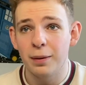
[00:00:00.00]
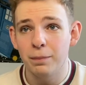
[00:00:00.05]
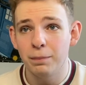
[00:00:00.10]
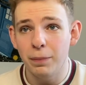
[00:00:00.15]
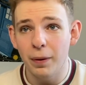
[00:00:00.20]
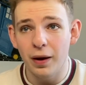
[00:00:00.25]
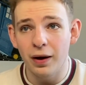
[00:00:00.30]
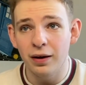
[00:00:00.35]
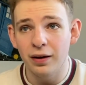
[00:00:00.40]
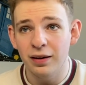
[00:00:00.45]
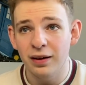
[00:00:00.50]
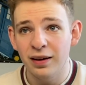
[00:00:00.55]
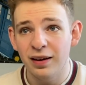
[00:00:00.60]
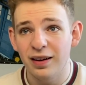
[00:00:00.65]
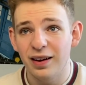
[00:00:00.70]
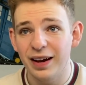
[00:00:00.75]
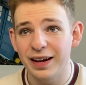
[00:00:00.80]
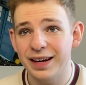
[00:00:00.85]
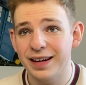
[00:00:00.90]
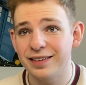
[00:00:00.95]
But
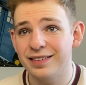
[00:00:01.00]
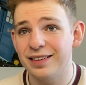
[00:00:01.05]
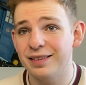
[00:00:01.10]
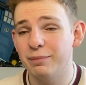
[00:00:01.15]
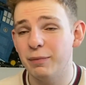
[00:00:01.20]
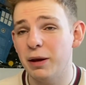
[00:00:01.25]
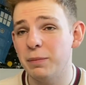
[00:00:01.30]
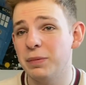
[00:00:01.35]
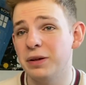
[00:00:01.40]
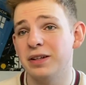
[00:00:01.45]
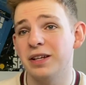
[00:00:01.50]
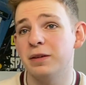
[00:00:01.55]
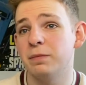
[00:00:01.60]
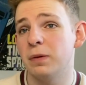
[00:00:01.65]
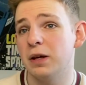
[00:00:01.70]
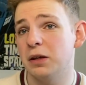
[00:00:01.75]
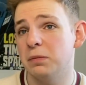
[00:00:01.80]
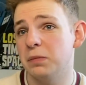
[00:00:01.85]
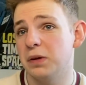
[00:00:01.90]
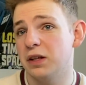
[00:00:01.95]
I guess it maybe did
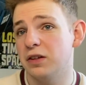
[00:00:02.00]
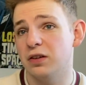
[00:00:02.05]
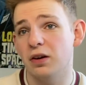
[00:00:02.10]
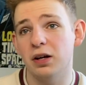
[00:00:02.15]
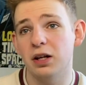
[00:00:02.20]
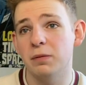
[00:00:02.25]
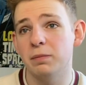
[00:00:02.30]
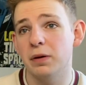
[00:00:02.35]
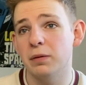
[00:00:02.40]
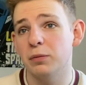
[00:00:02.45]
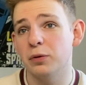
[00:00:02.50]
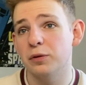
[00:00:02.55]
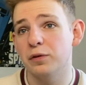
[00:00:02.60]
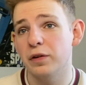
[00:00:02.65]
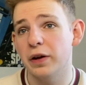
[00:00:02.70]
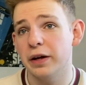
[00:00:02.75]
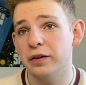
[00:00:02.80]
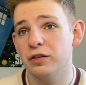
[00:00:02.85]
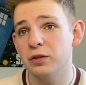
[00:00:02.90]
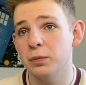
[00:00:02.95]
make me a tiny bit more
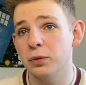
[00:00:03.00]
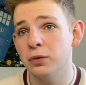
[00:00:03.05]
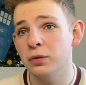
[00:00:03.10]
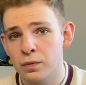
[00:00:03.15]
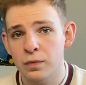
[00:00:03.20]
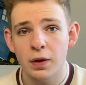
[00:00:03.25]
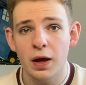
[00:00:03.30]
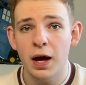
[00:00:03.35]
flexible,